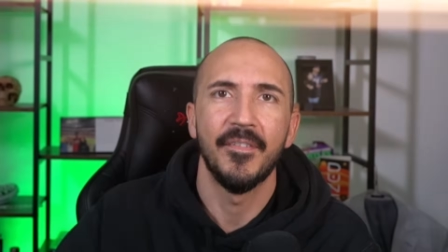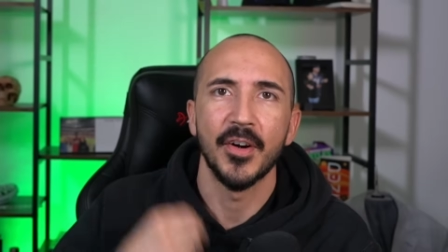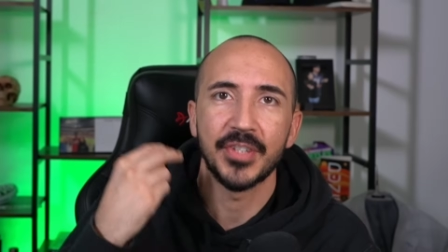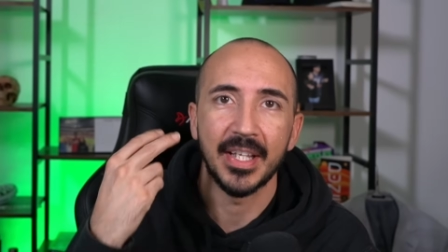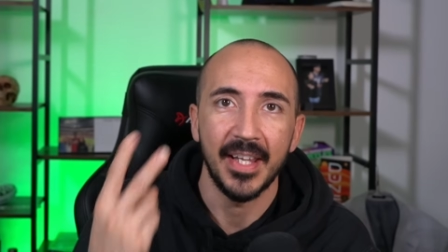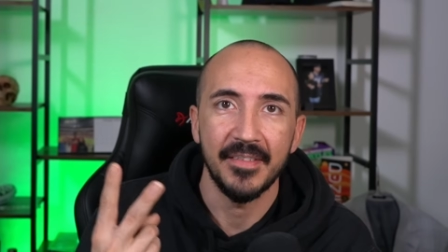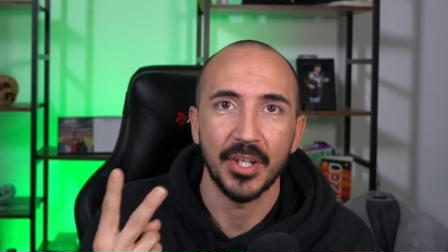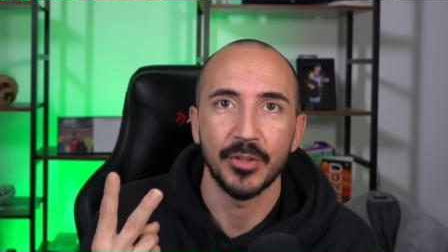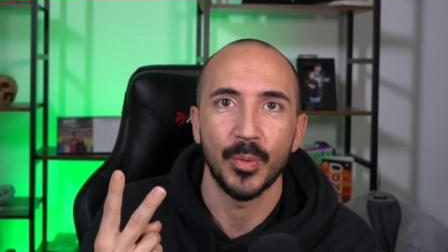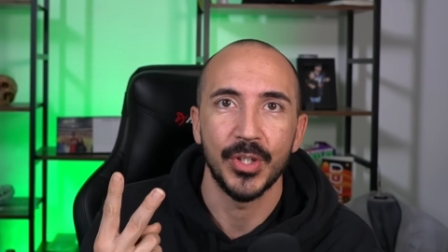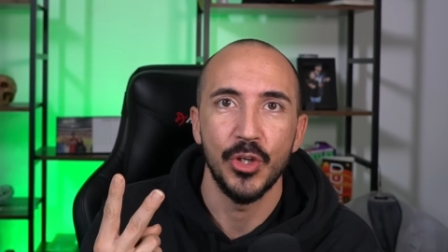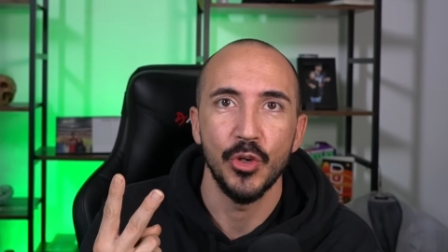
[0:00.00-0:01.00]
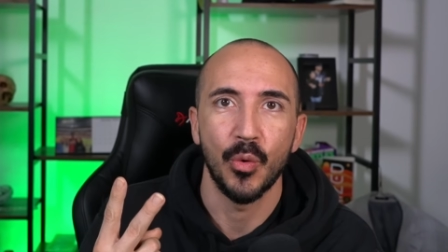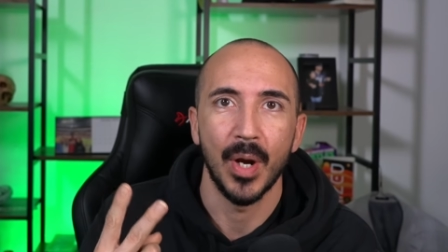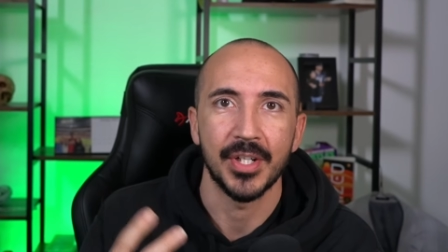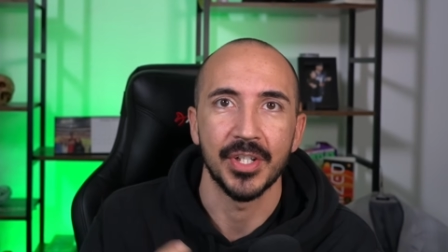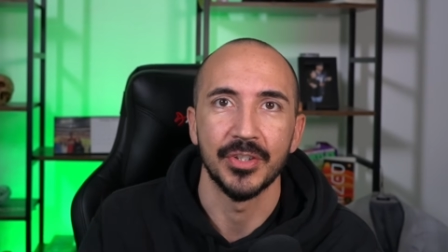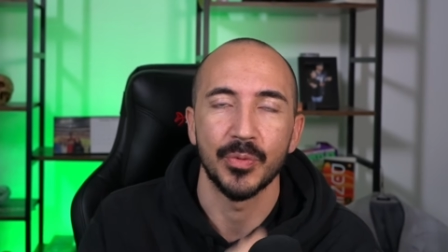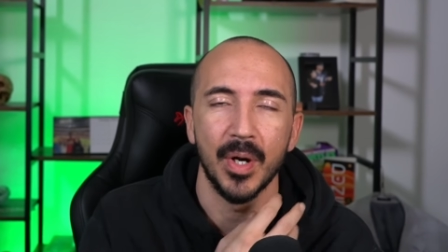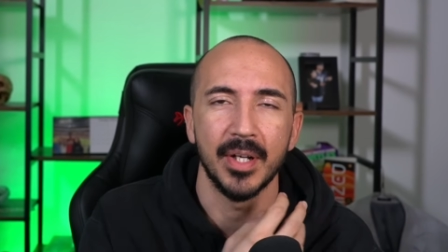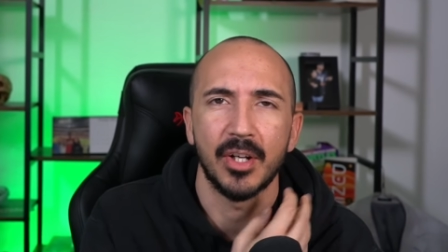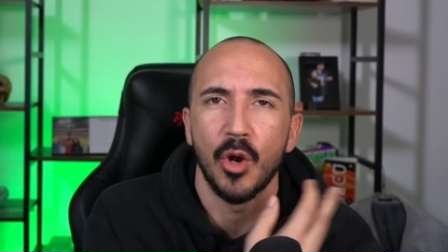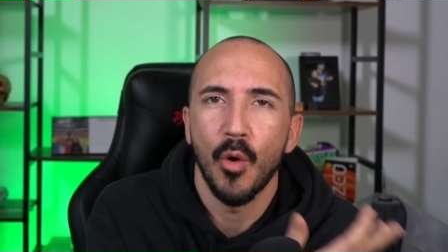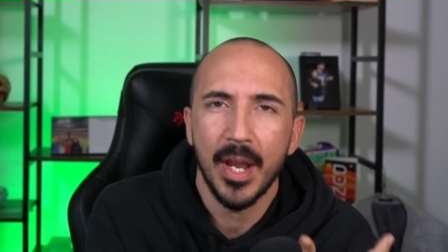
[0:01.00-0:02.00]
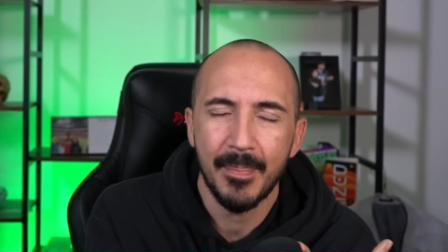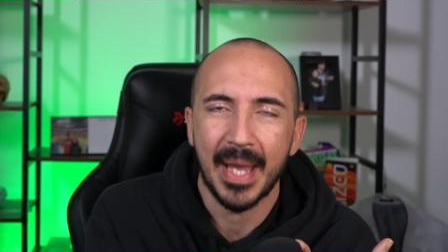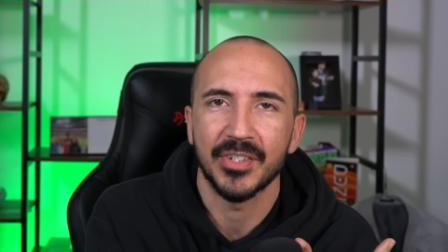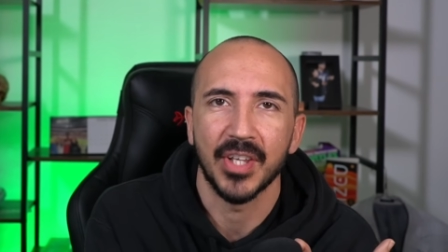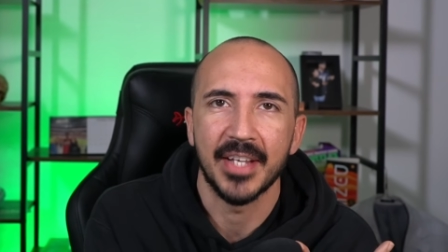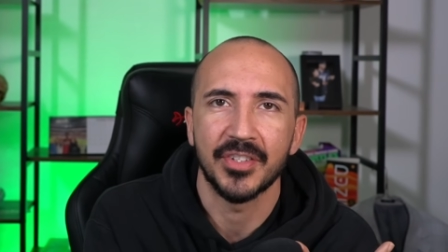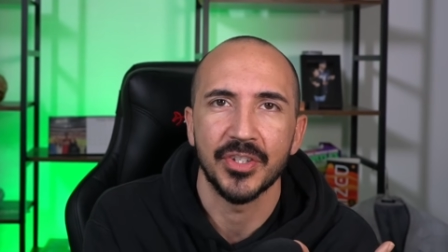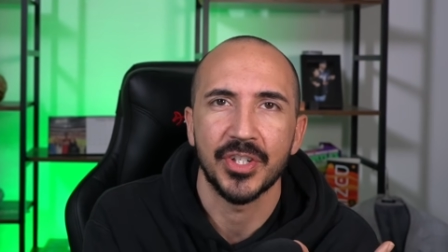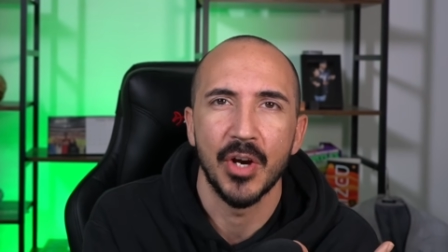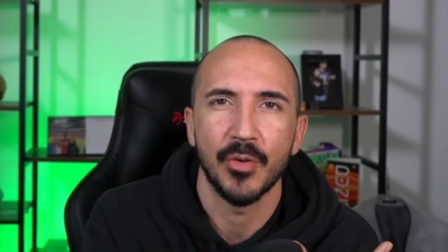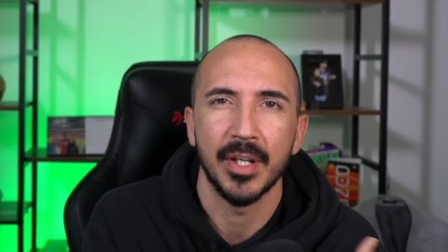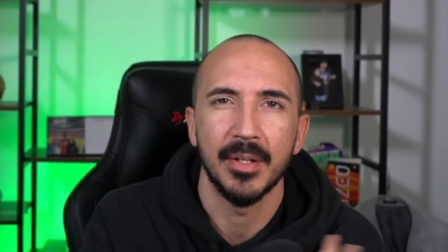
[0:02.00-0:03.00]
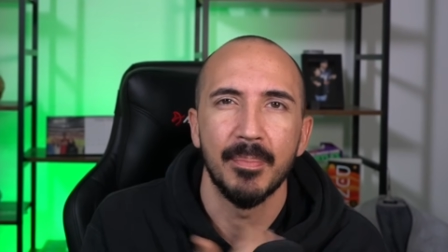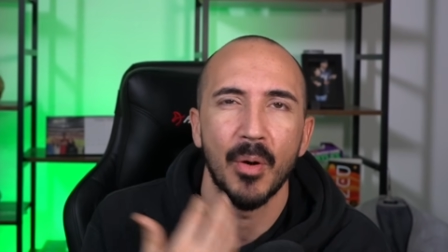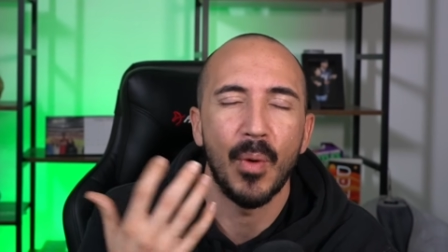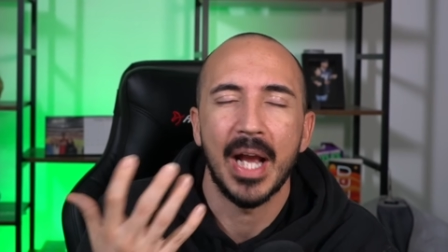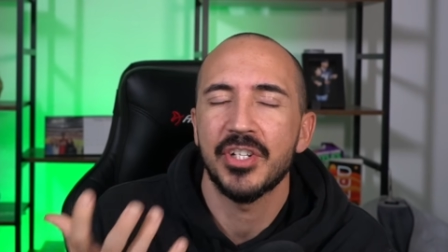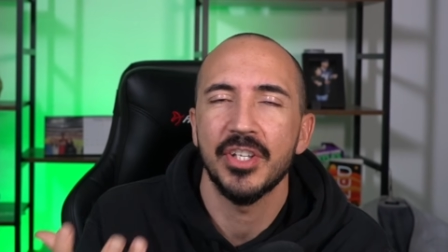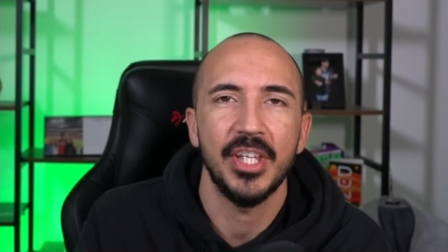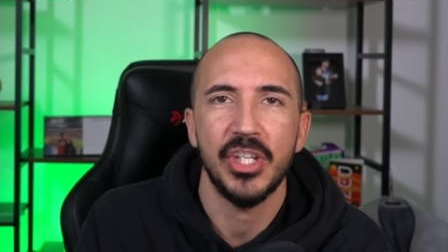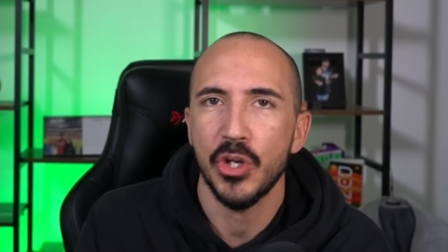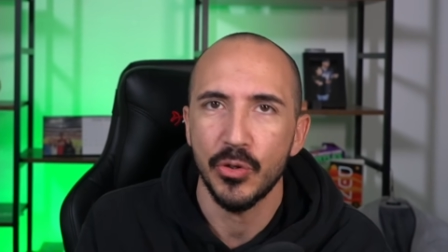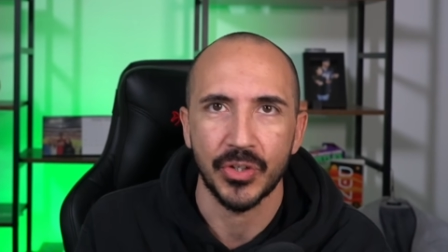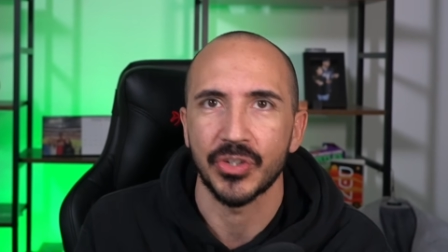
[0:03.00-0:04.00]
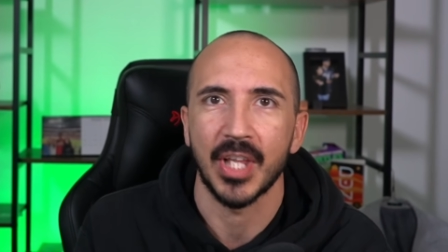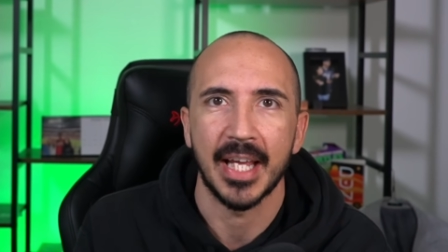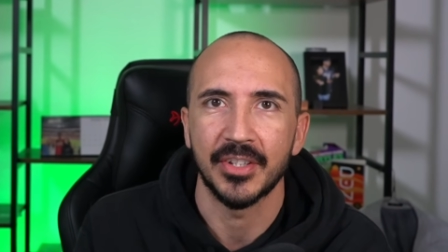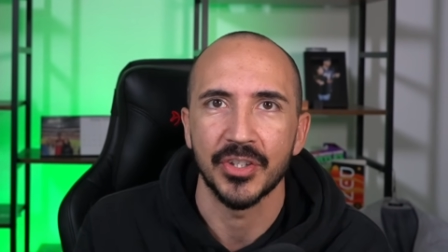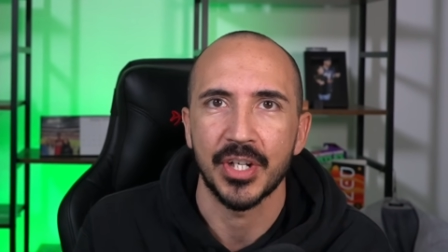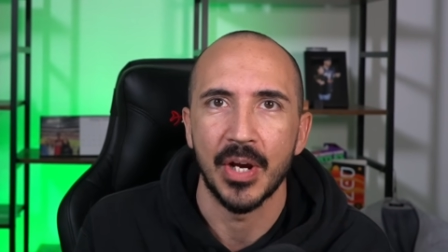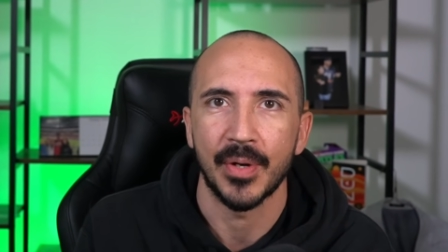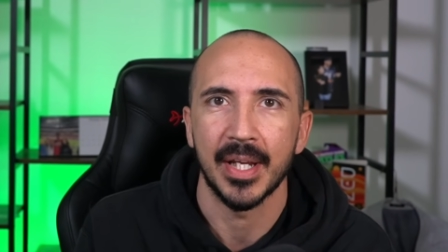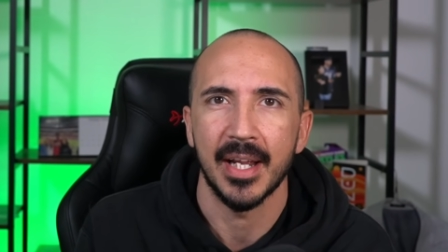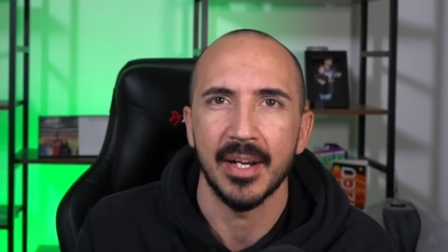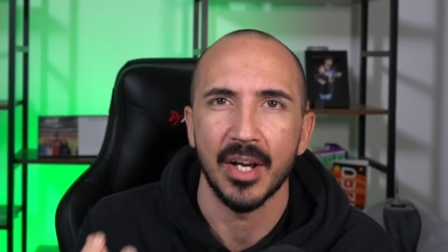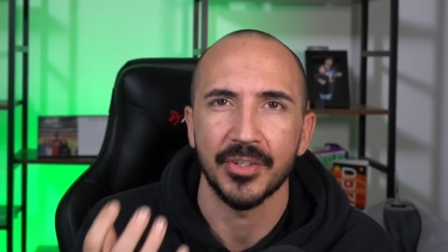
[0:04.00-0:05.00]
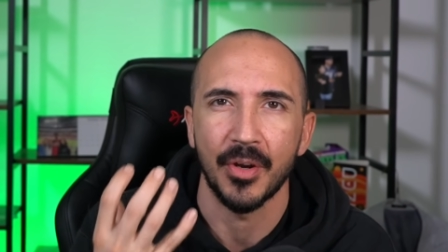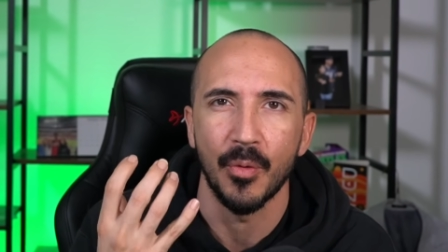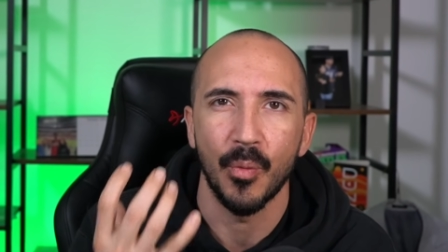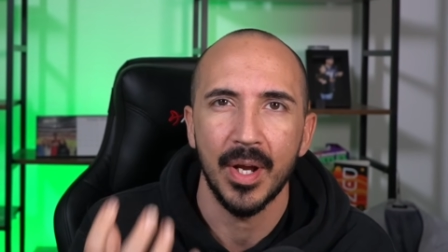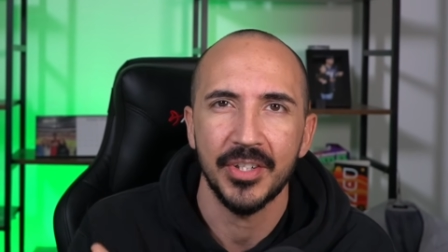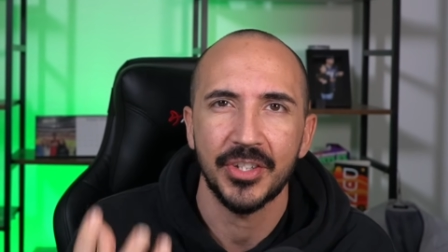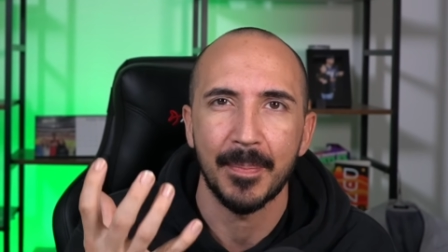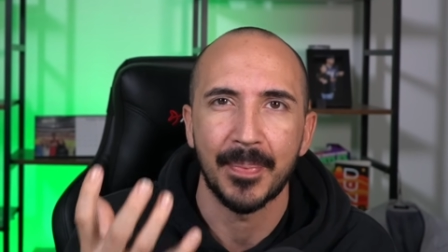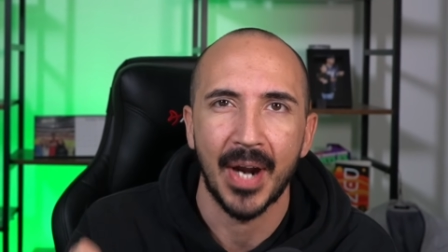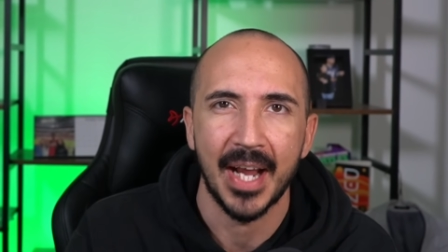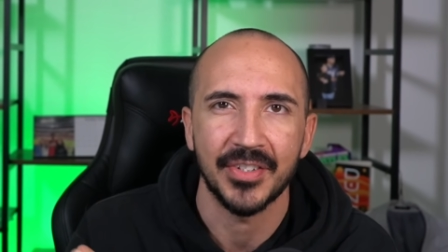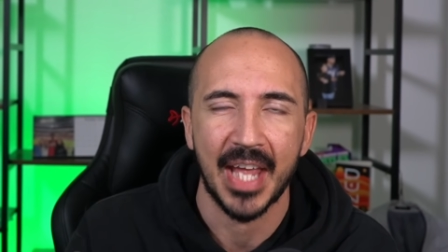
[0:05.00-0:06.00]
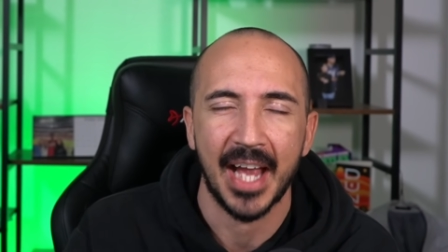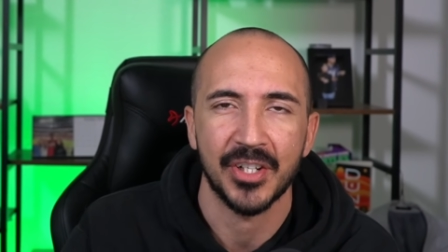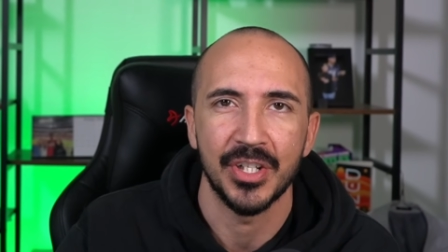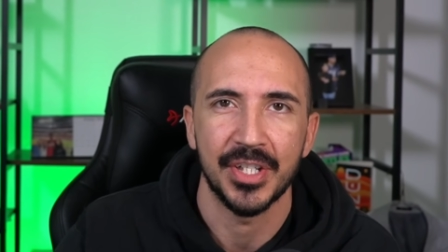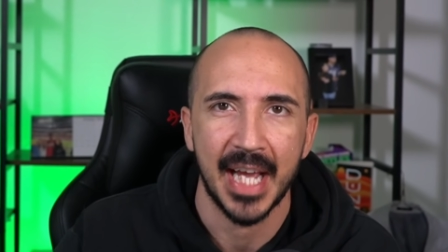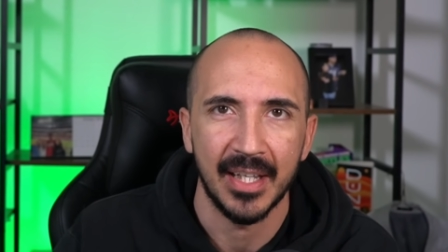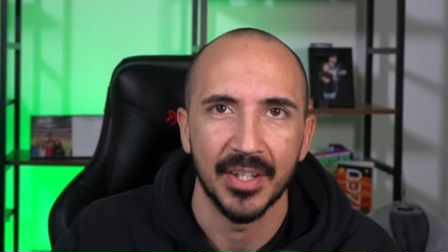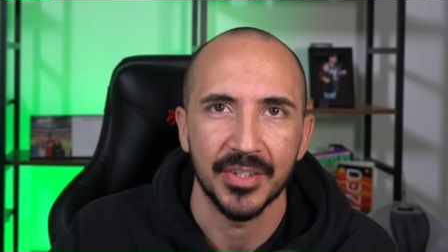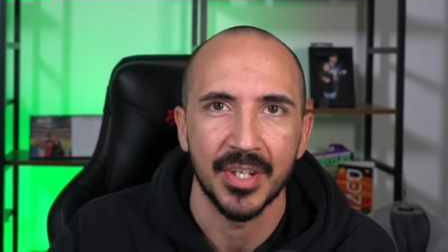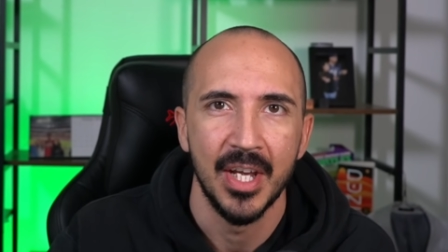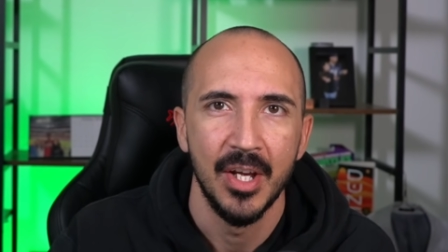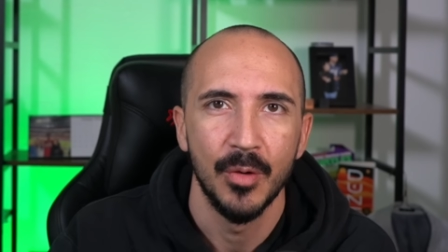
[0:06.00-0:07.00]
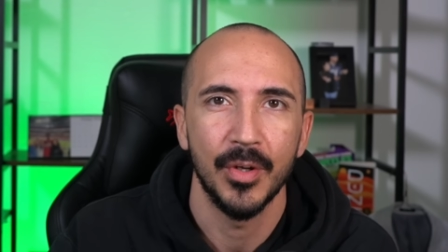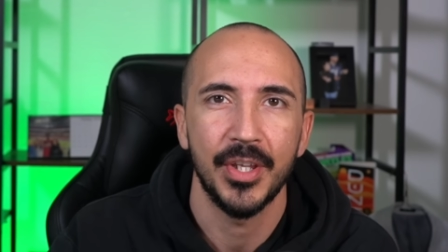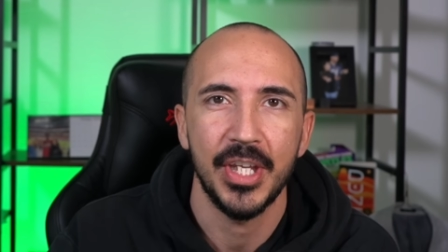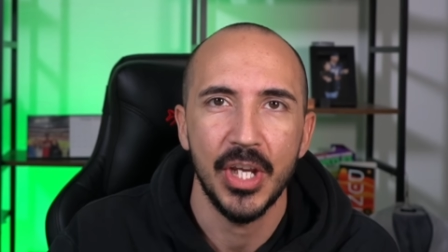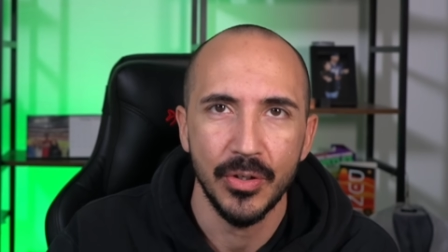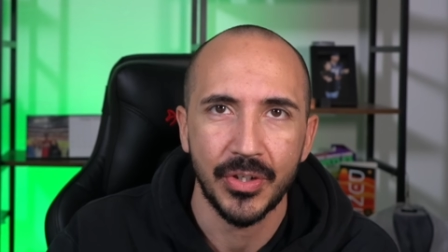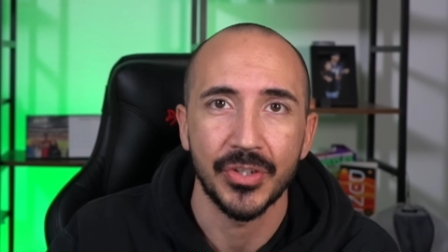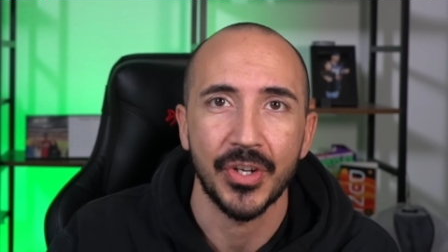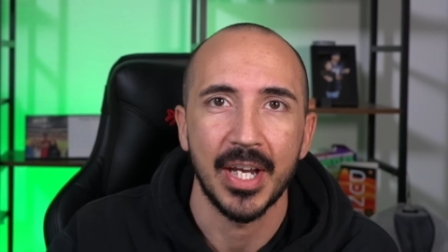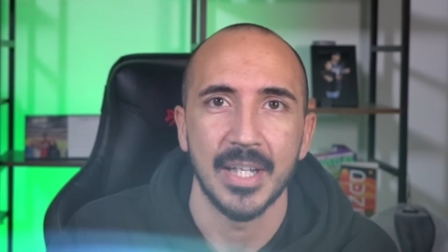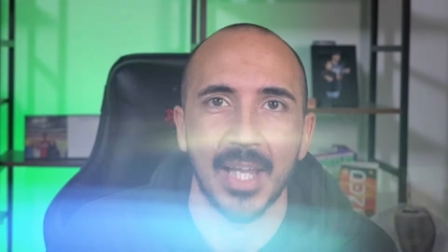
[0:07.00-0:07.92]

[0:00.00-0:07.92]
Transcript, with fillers: folks, that leaves us with two questions. One, Coinbase likes this token, but why should the users like this token? And also, what does the price action tell us? Well, the users are going